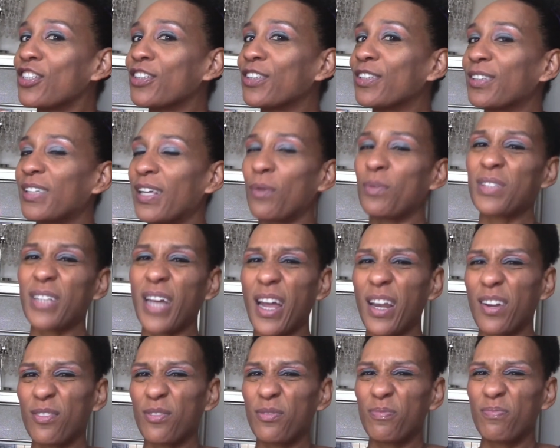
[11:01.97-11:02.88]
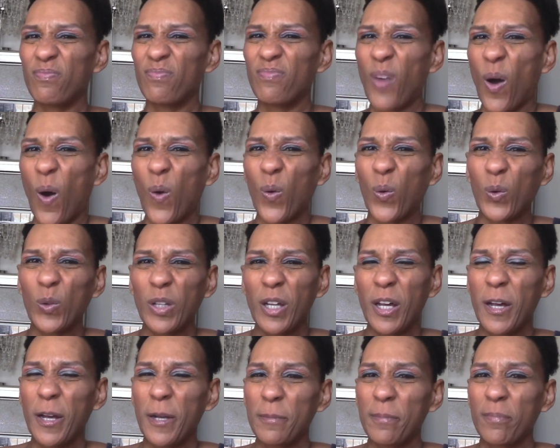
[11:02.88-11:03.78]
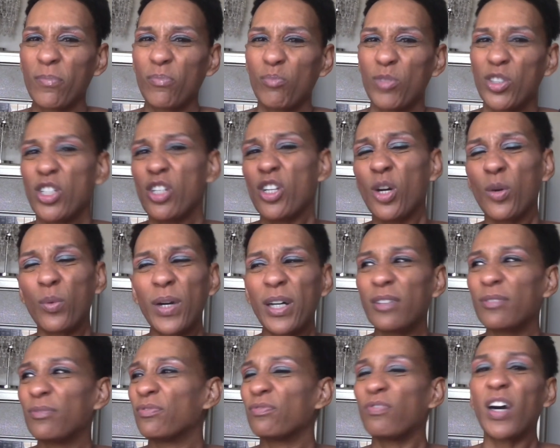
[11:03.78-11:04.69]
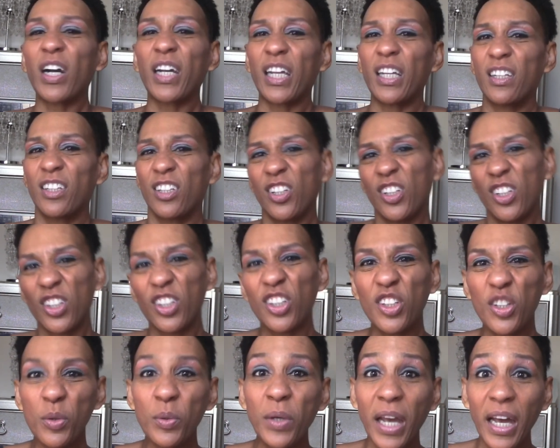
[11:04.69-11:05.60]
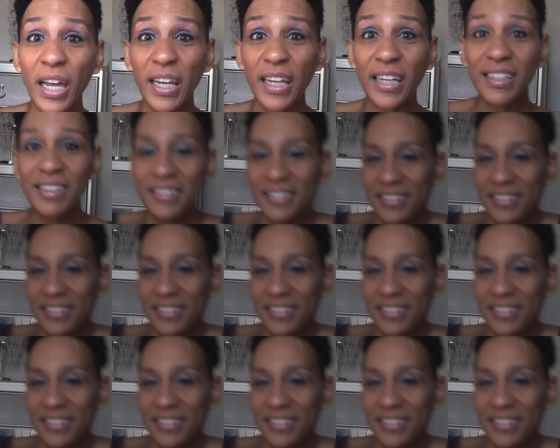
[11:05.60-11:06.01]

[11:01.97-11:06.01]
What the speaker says: That was kind of old, but you know what? Fuck it. You get it.